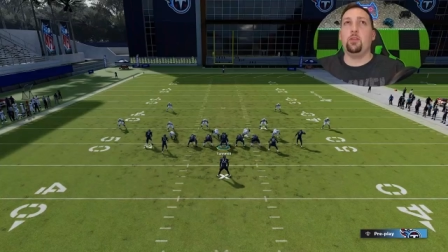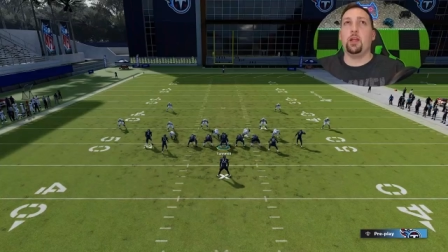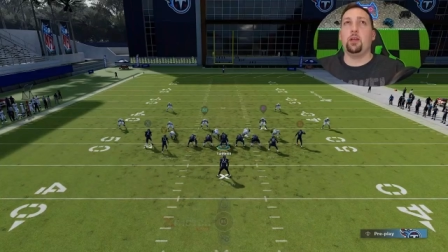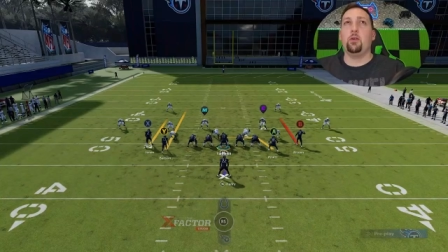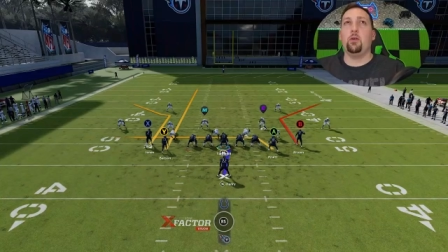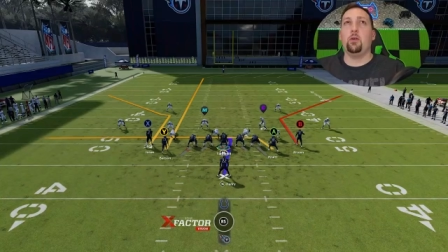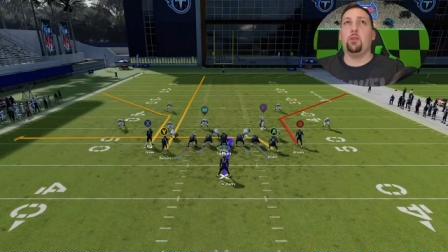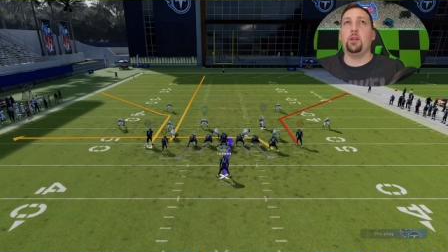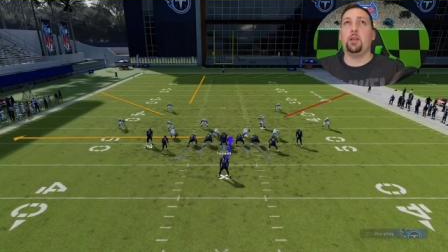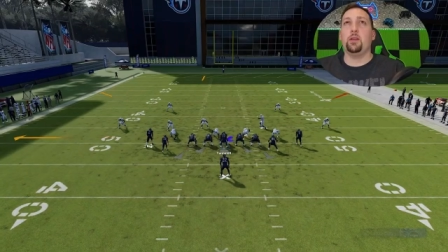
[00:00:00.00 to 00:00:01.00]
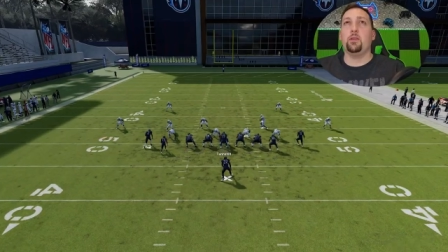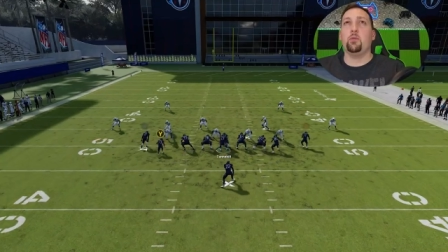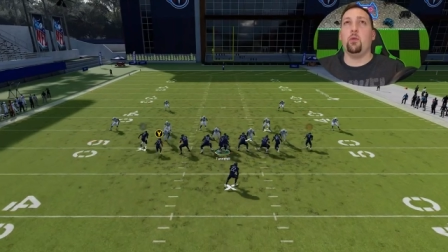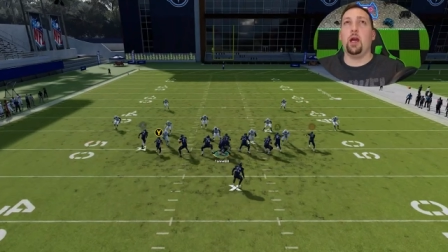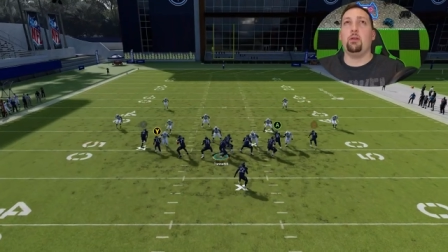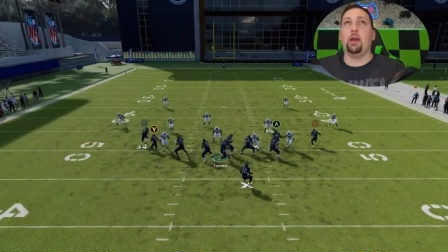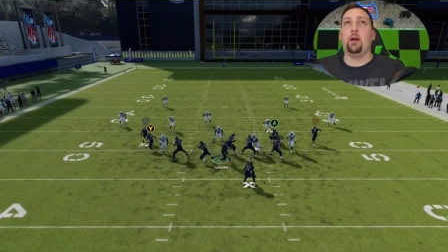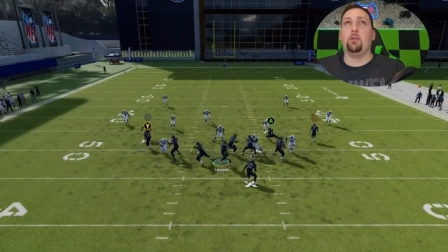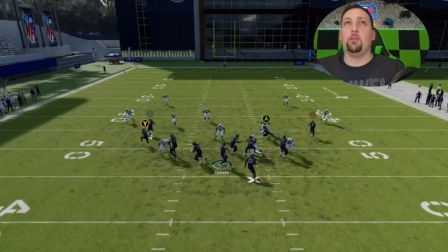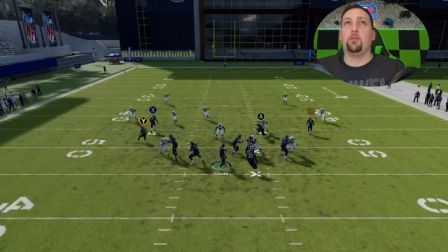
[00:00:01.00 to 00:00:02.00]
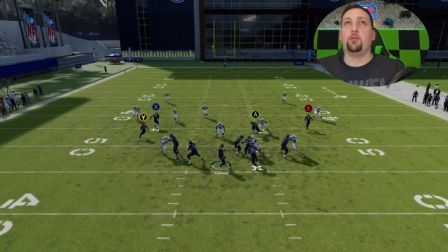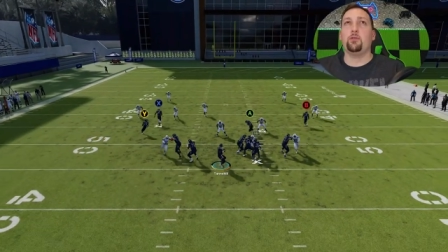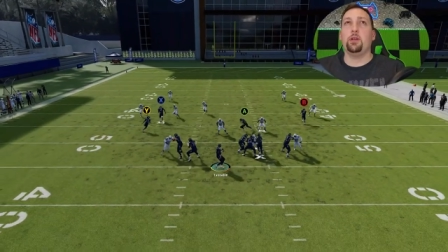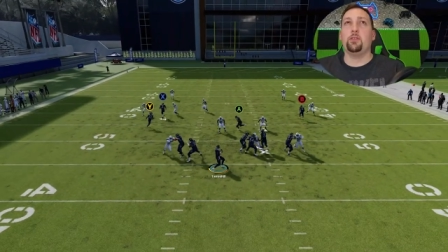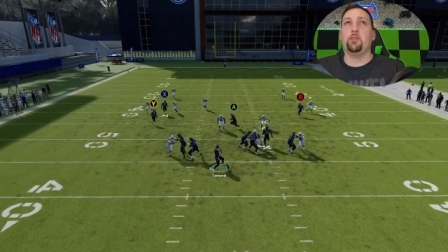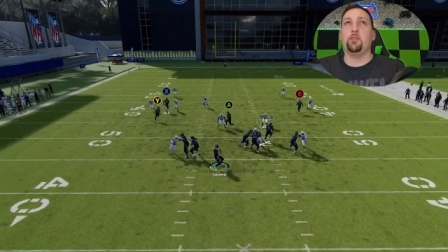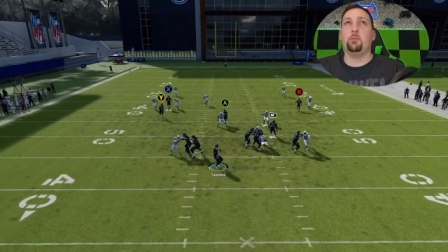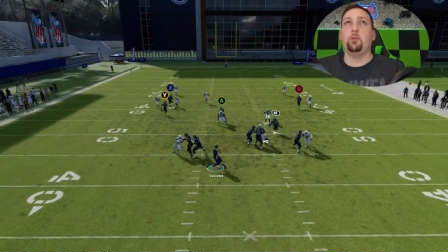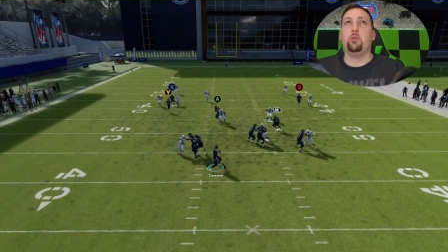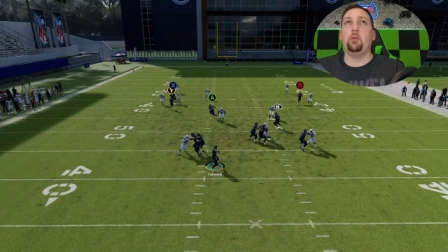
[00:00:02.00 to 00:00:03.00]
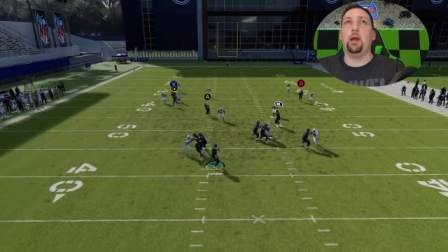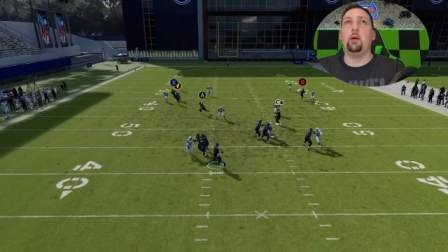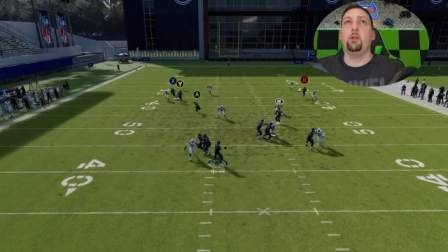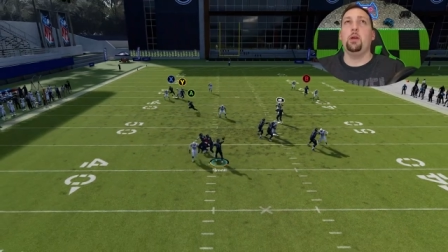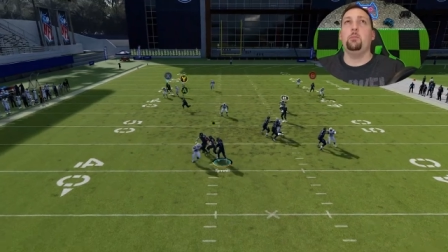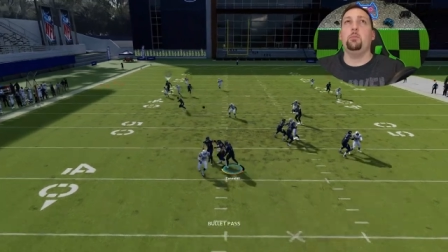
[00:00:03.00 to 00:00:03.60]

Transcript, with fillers: I know that I called the Y route or the streak just a pull route,